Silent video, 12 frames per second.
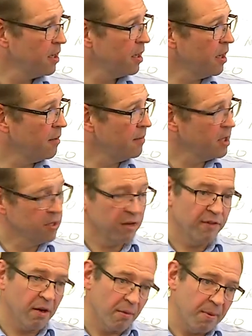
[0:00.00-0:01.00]
Um, and
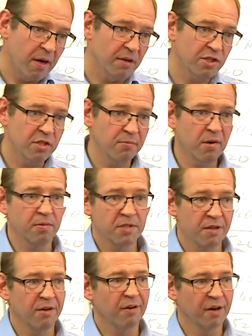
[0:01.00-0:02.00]
if there are parts of the
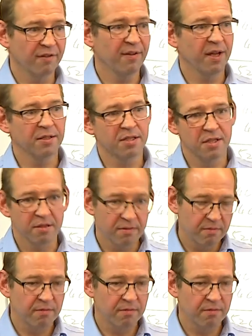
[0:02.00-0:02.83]
property that are unaffected,